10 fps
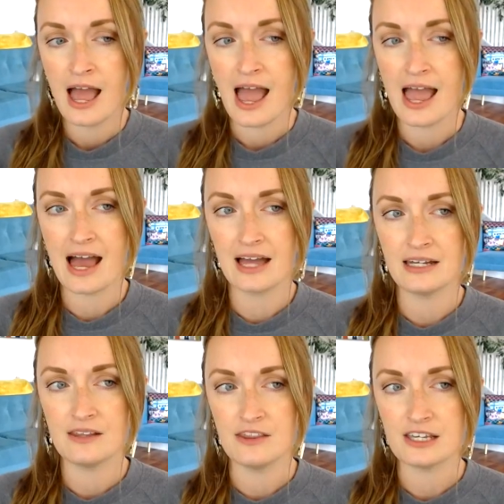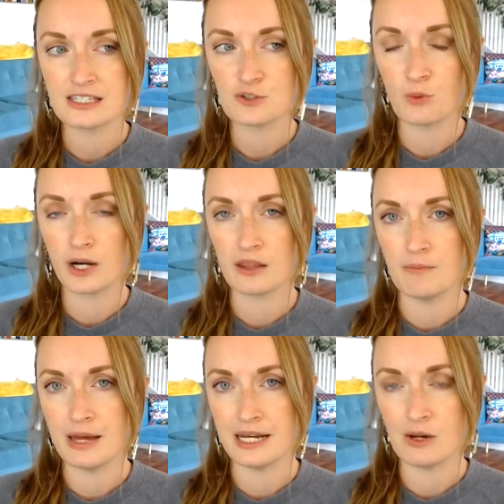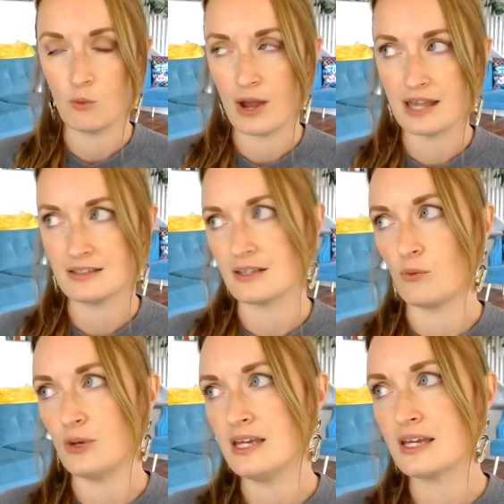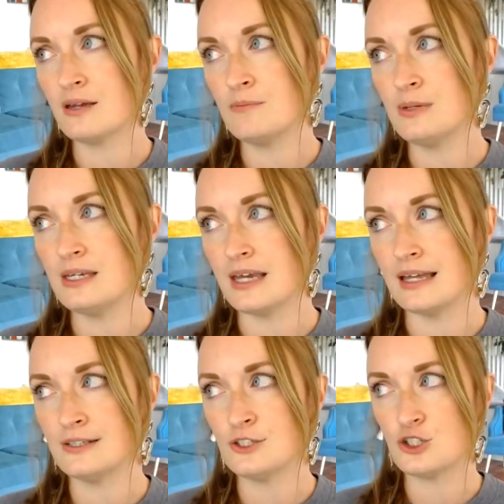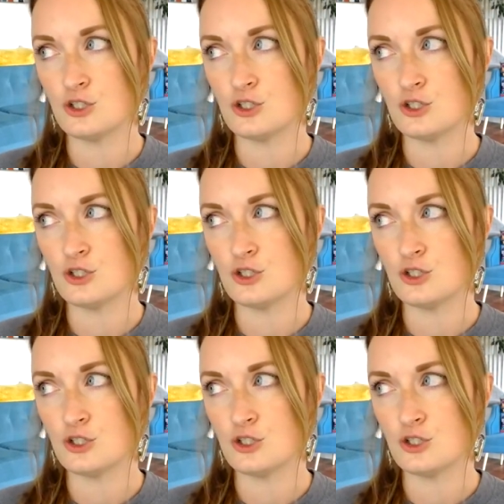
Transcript: And this is one of the many ways that we can begin